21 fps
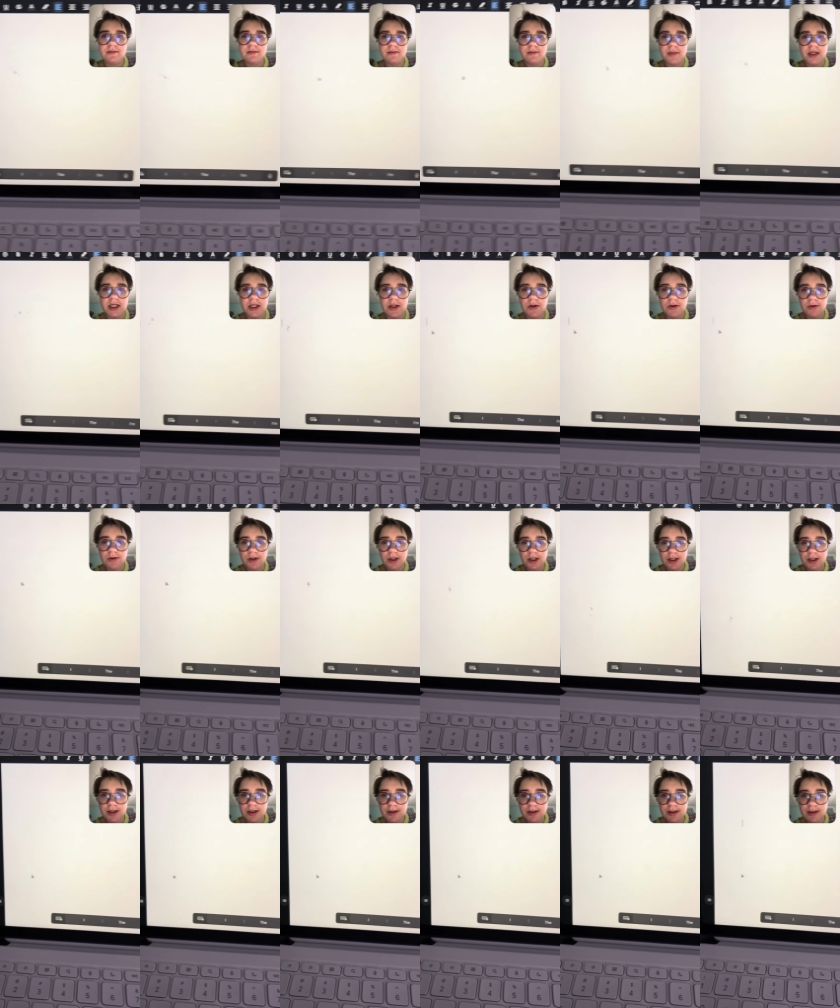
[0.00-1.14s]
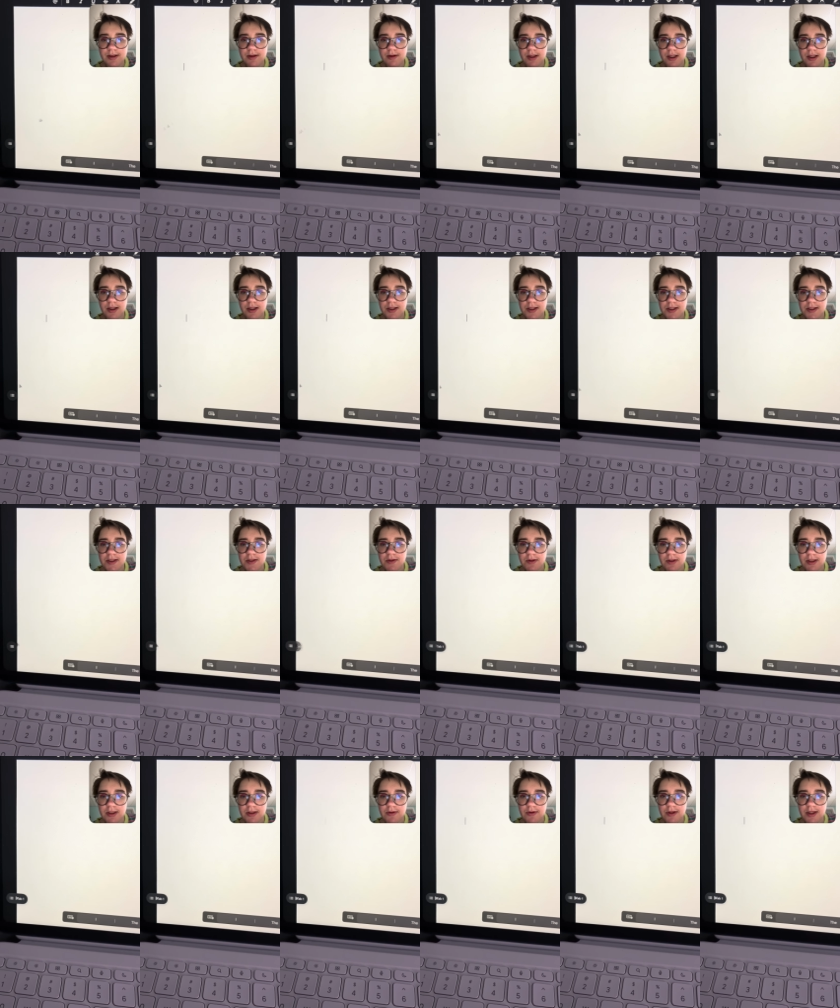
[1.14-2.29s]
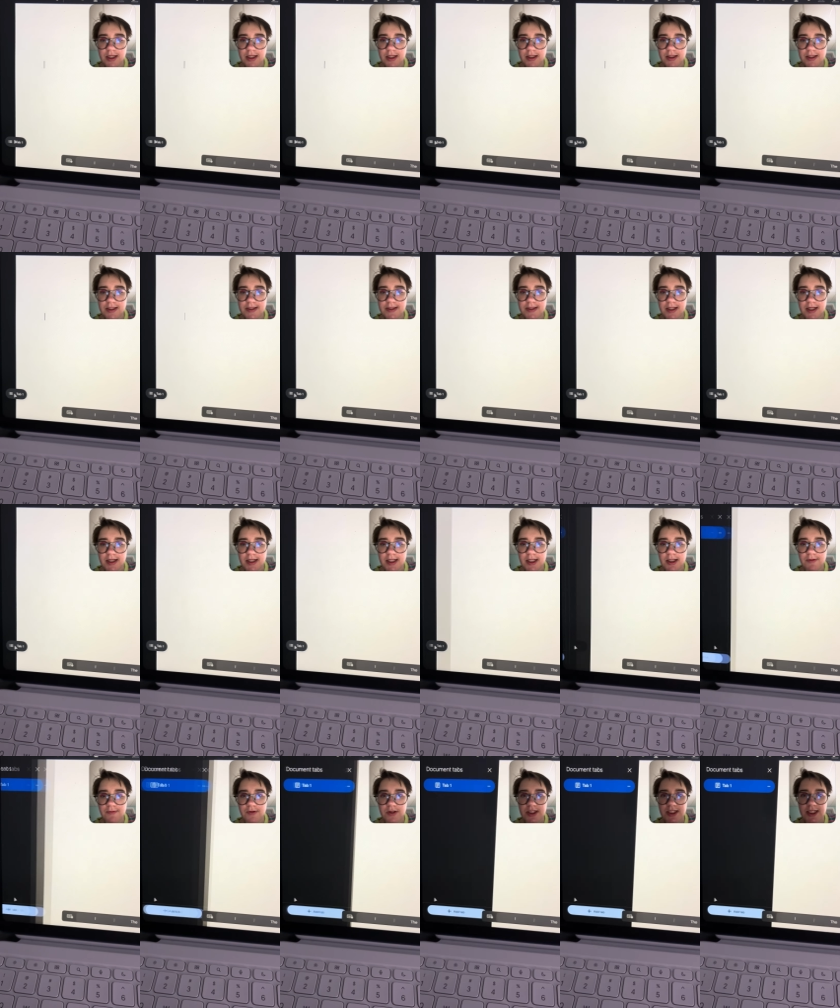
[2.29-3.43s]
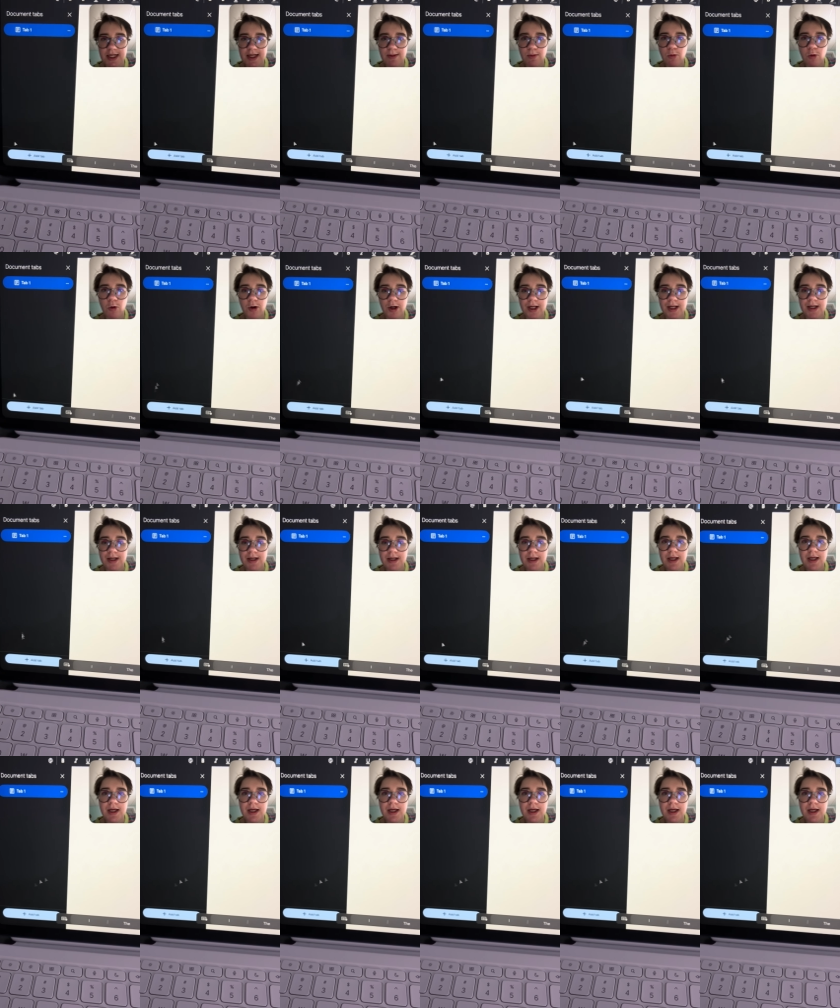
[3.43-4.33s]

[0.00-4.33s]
but in order, there's also a little thing on the side here for tab 1.